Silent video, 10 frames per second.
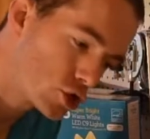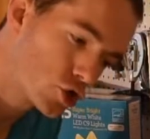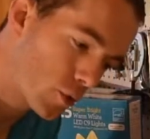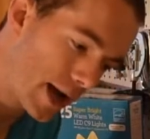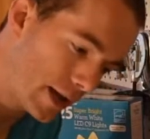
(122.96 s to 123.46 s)
a
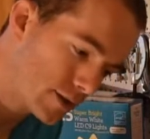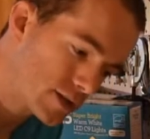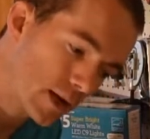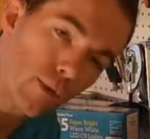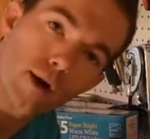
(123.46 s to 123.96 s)
strand
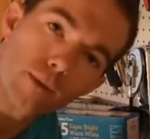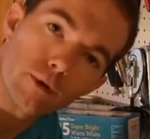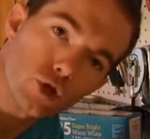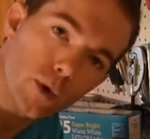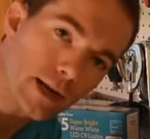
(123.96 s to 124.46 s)
somewhere in
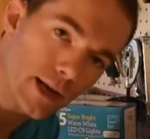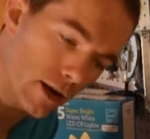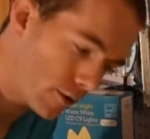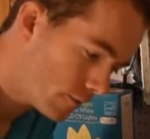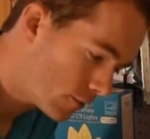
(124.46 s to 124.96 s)
between
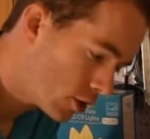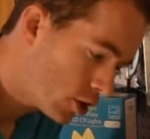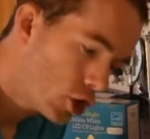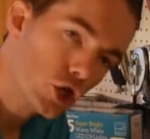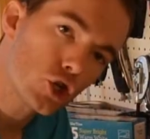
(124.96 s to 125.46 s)
here
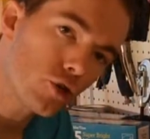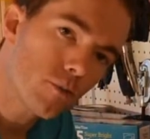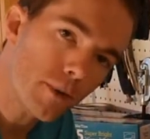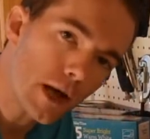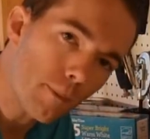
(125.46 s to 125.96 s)

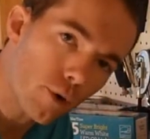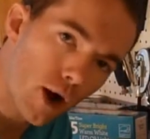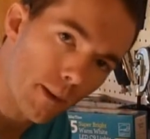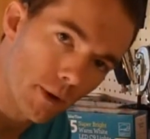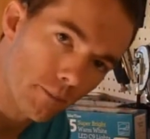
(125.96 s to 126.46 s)
shouldn't be a
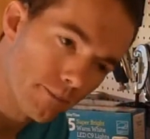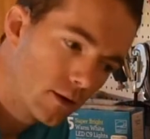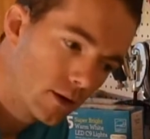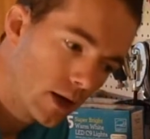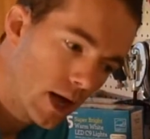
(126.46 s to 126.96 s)
problem.
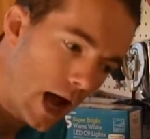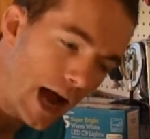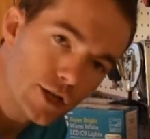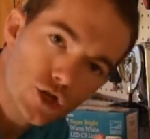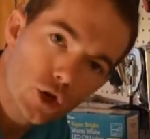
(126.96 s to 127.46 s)

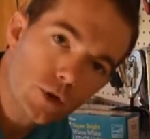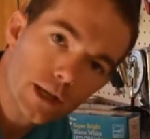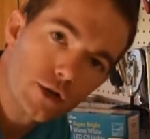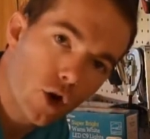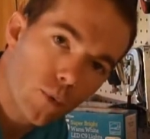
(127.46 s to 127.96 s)
I
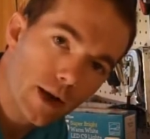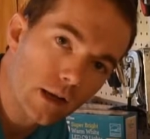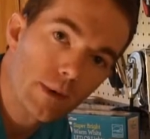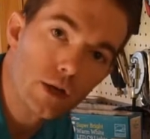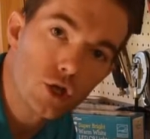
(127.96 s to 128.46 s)
certainly don't
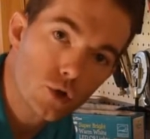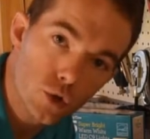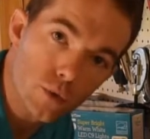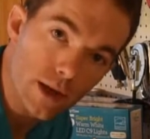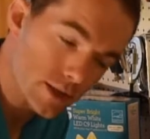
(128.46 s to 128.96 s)
recommend you
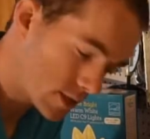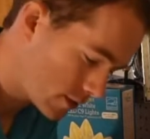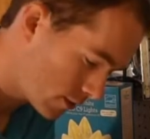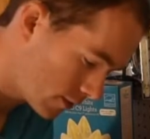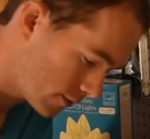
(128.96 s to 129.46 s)
do this.
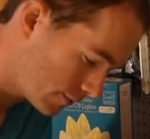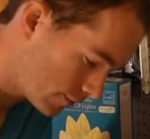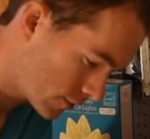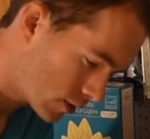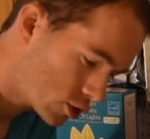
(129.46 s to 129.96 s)

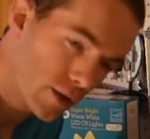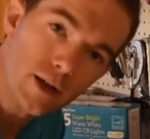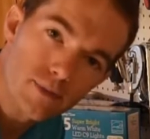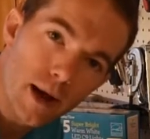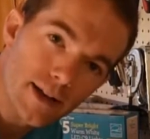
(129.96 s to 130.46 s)
So
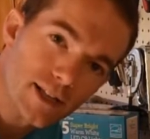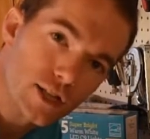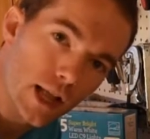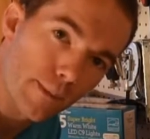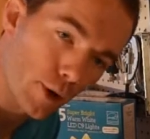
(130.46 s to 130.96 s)
that's my
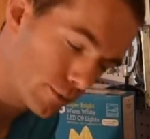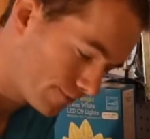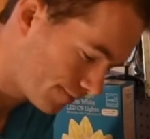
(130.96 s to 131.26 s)
disclaimer.